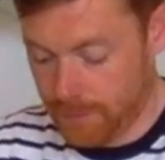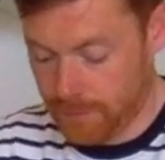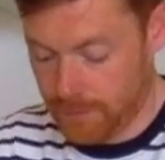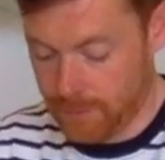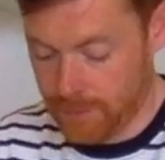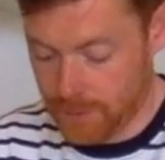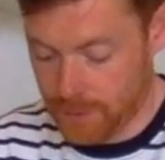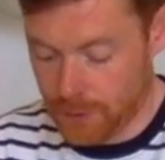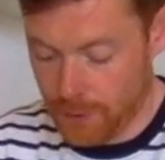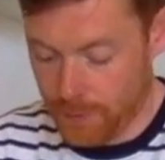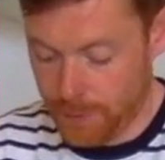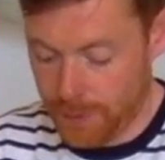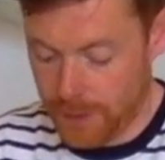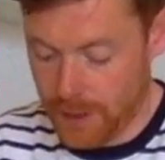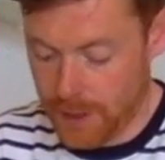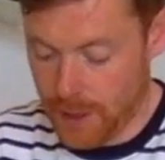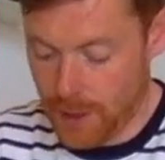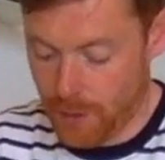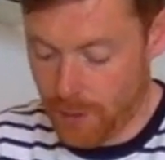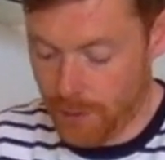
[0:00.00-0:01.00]
scooping
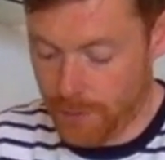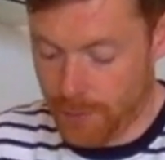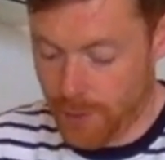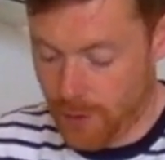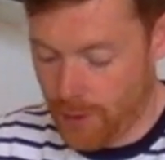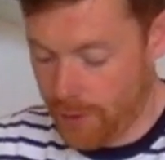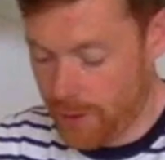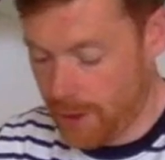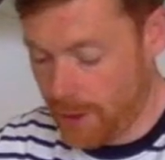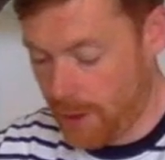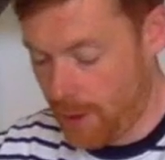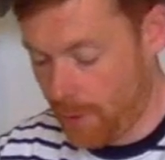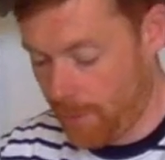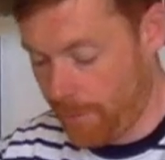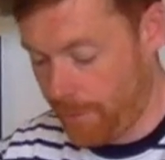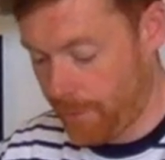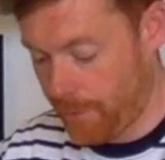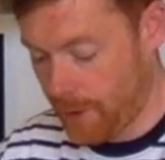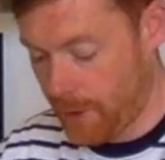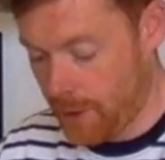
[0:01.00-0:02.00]
it out or pouring it out,
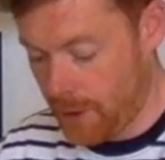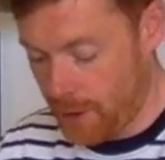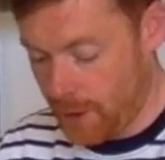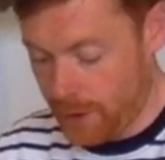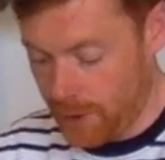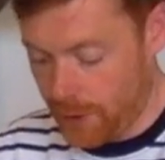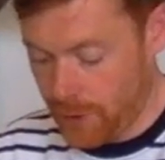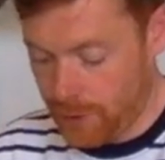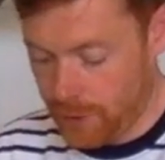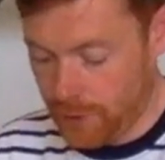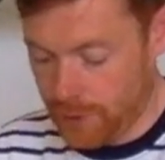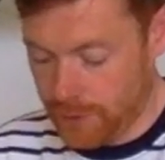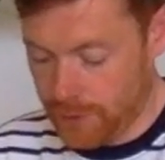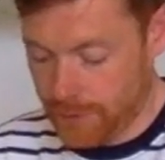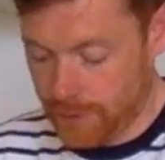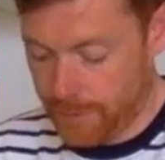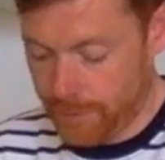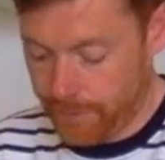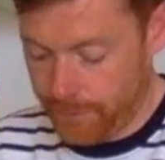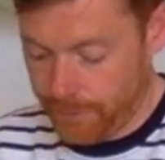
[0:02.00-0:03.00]
you
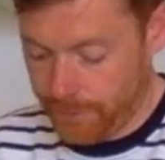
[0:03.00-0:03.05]
just